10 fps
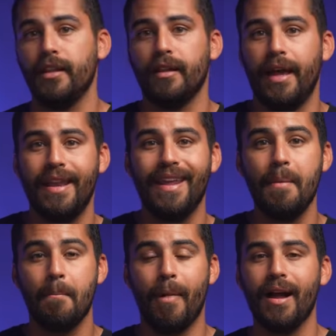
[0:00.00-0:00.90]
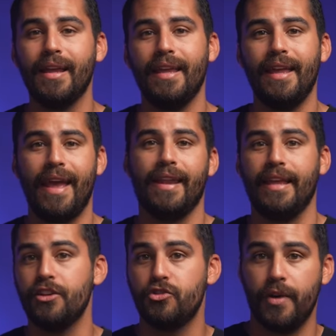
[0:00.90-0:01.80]
Lightning, Mach-E, and
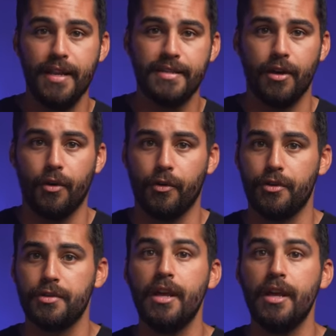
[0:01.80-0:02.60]
E-Transit owners